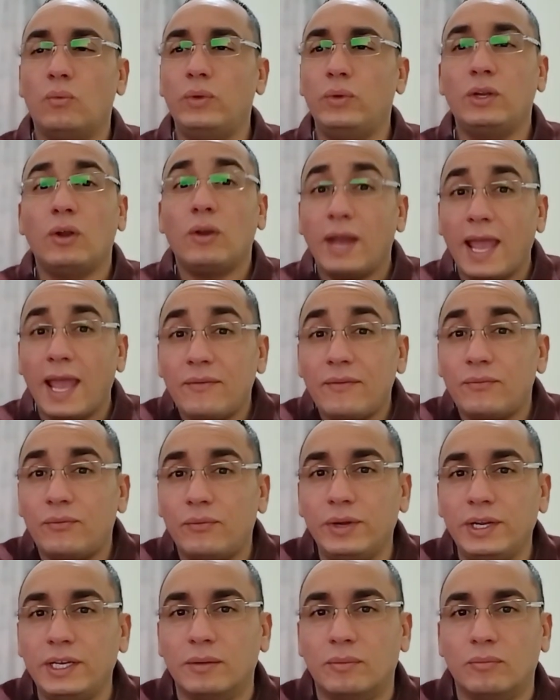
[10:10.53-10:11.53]
we don't have
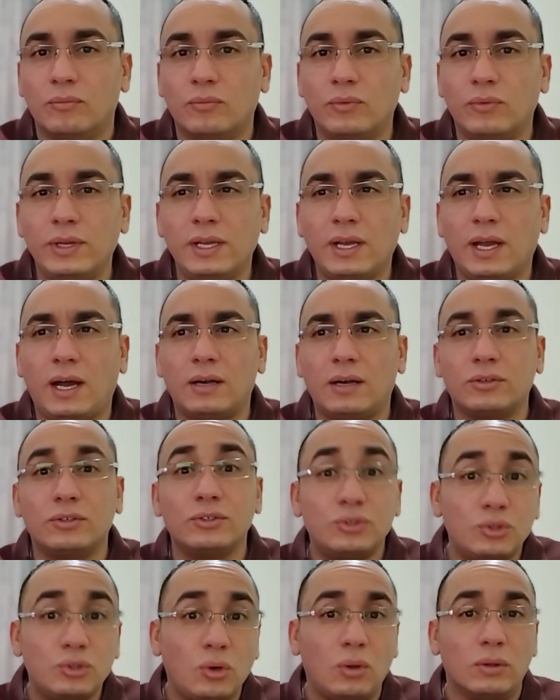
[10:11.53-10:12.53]
freedom. We are
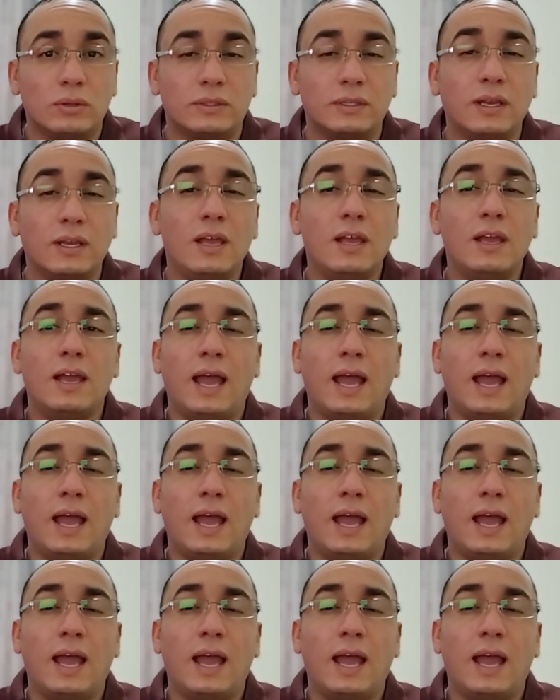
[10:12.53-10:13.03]
controlled.